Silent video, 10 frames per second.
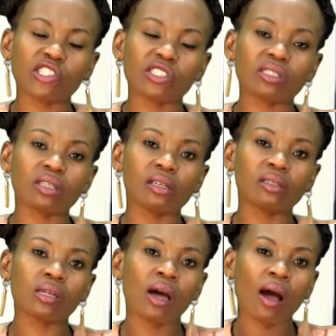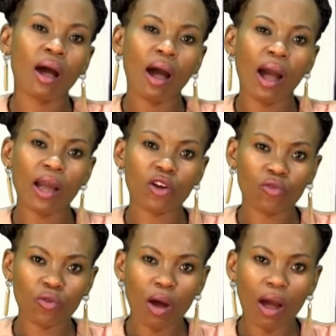She said, I grew